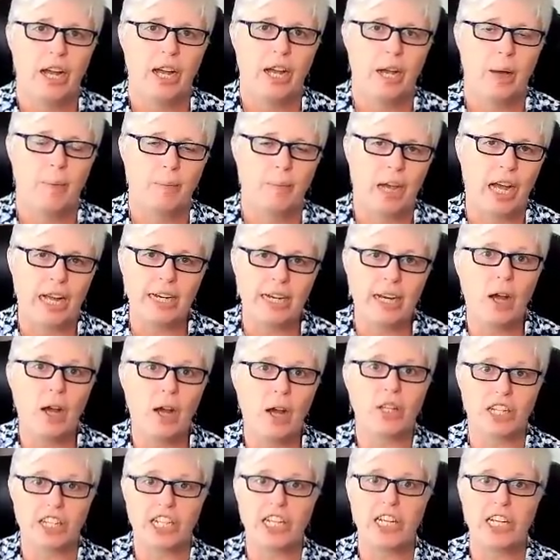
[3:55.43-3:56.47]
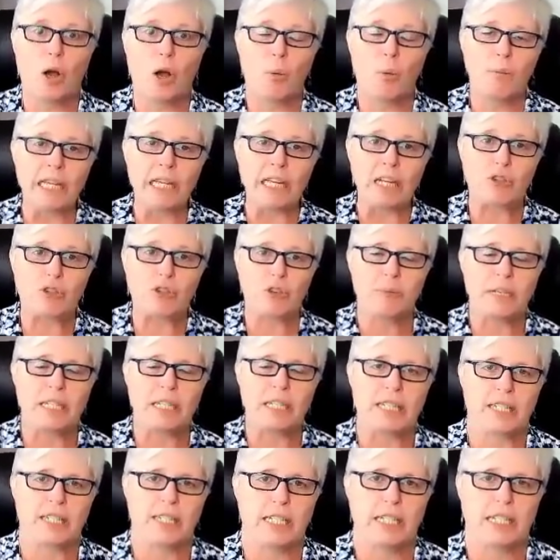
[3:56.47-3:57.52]
Um, I know that she helped me
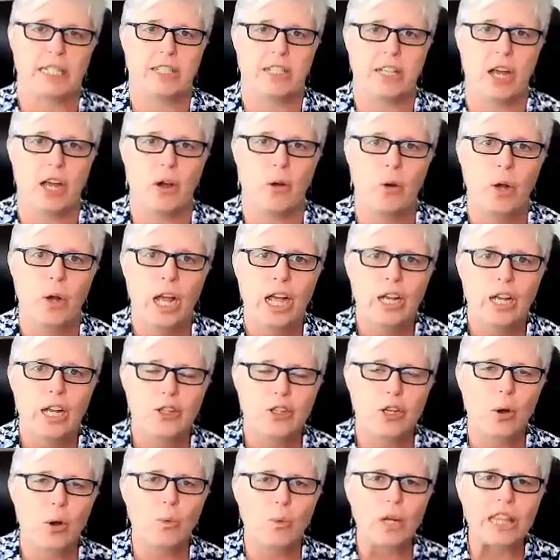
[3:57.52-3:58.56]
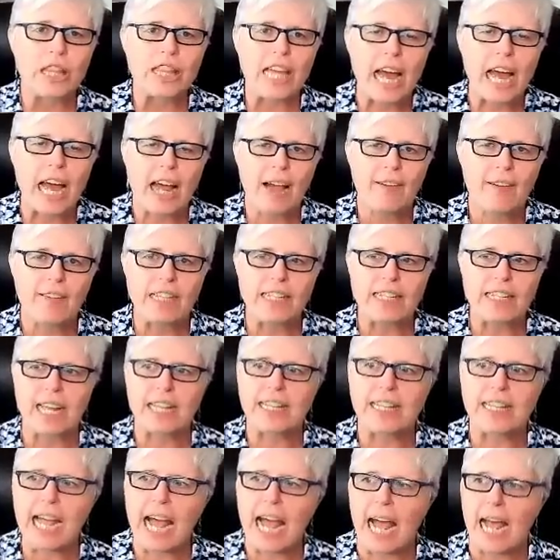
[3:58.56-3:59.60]
tremendously. So, so with that, having
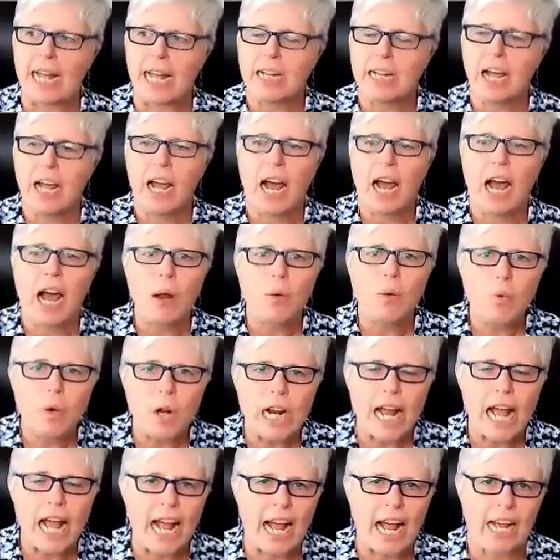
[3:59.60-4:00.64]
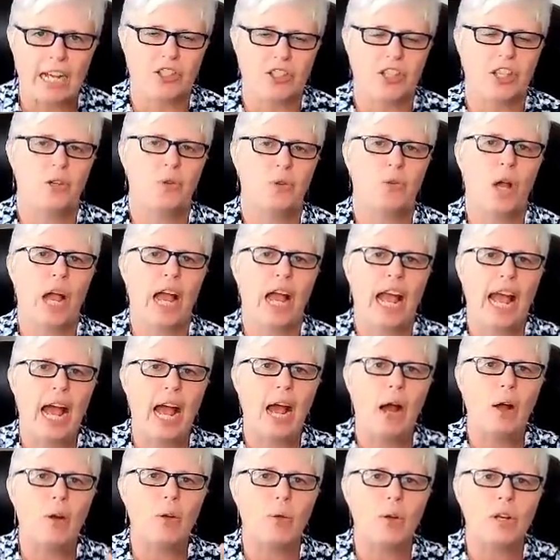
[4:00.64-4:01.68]
said that, I want to ask you,
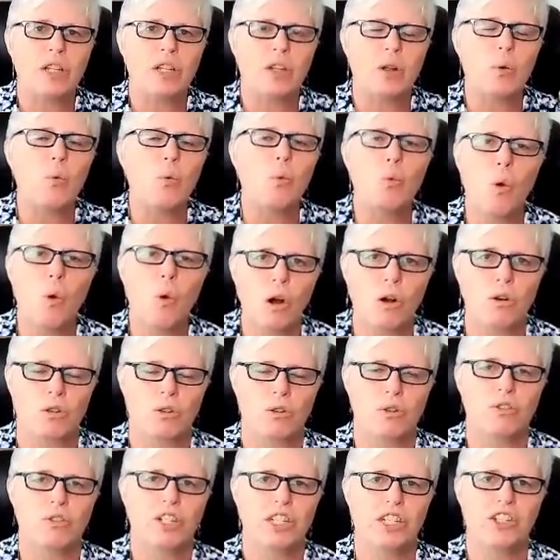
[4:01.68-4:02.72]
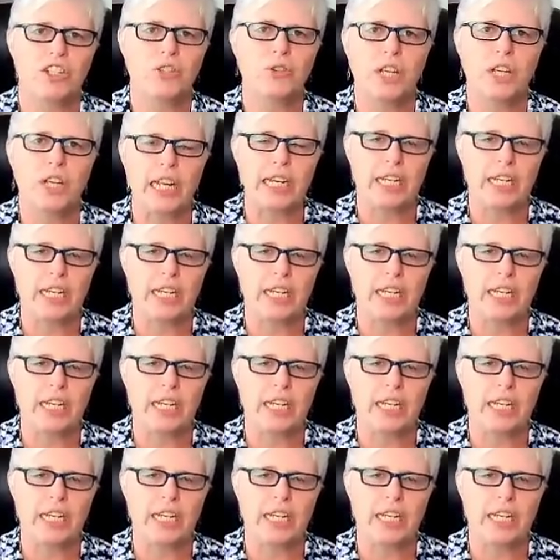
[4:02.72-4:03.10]
how in the world did you